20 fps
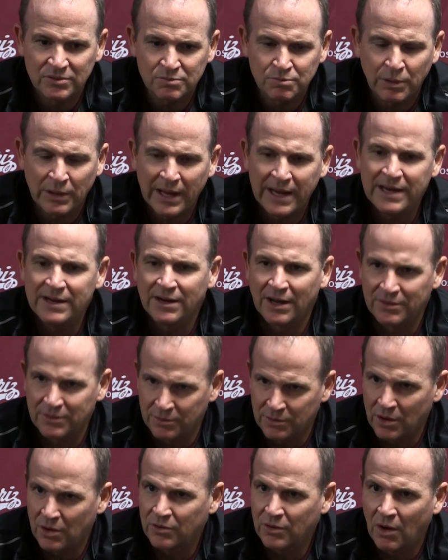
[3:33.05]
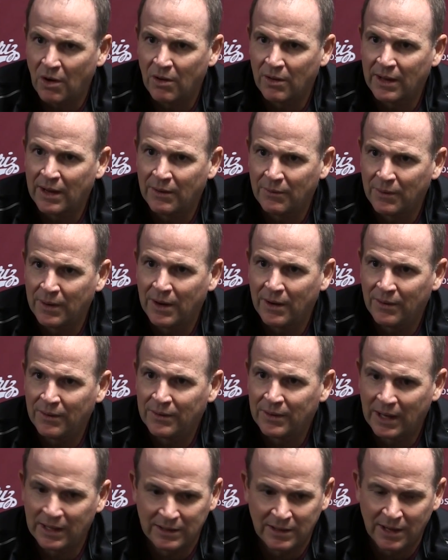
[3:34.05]
playing on the road all that well.
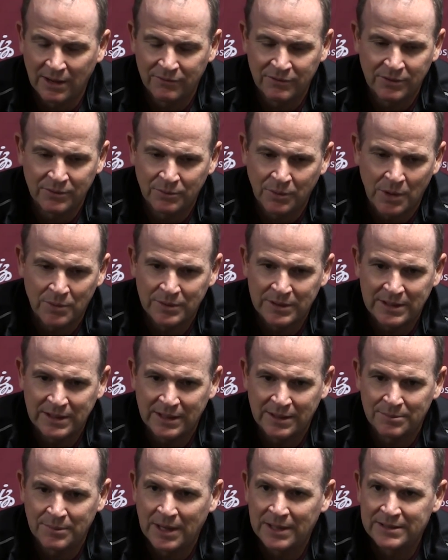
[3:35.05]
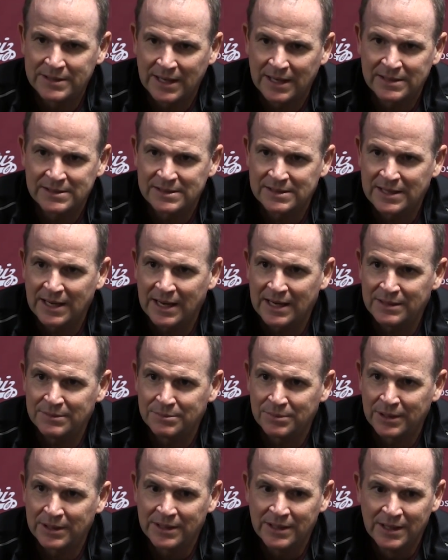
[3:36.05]
I love what we did at Montana State,
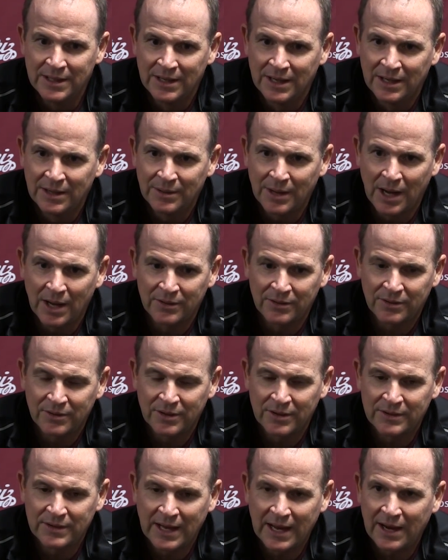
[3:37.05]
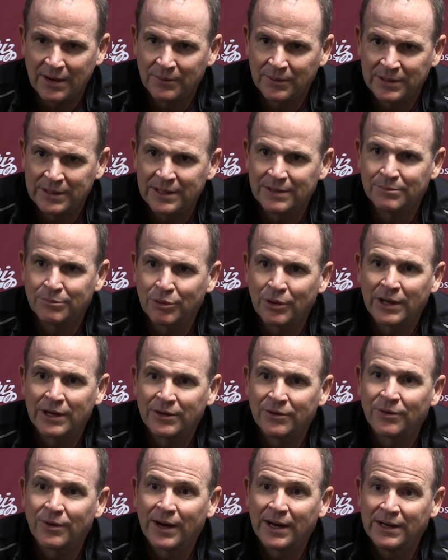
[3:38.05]
but other than that, we didn't play
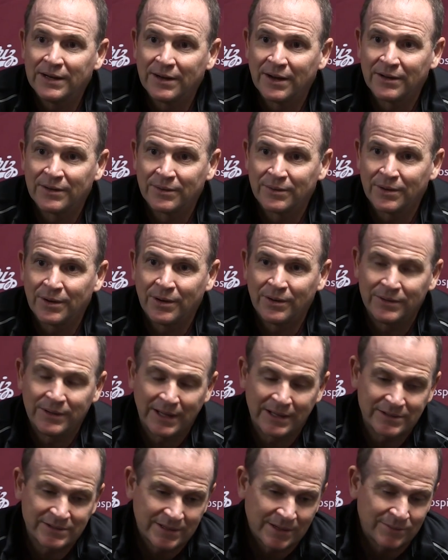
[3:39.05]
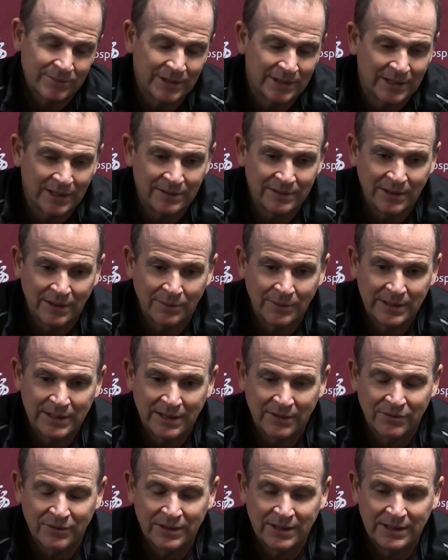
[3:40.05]
great on the road, and that's something that we
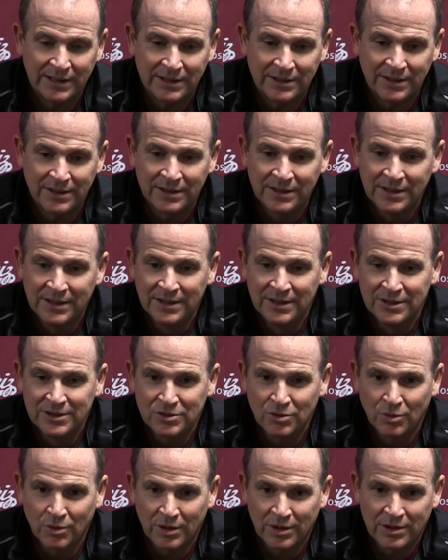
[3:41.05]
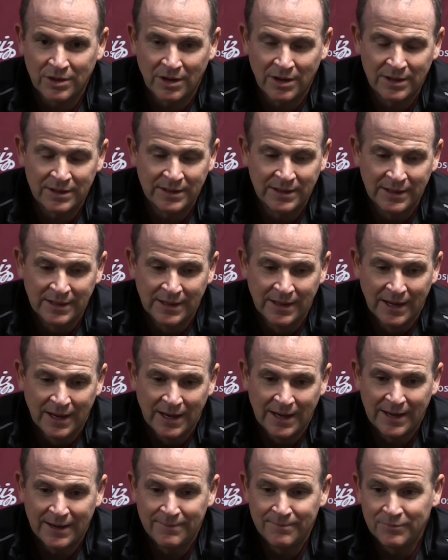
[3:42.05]
definitely need to work
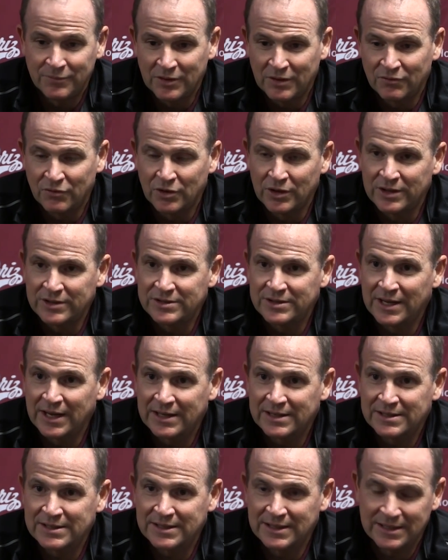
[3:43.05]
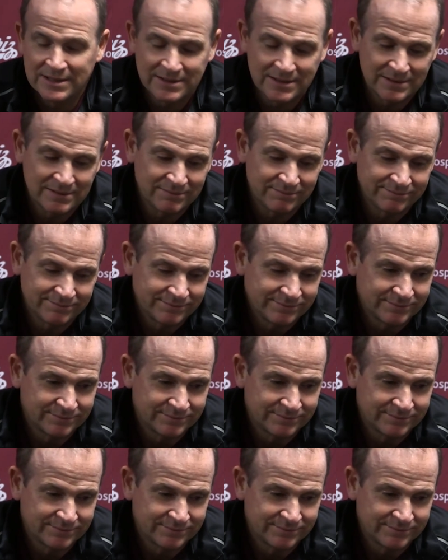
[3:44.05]
on for this next season.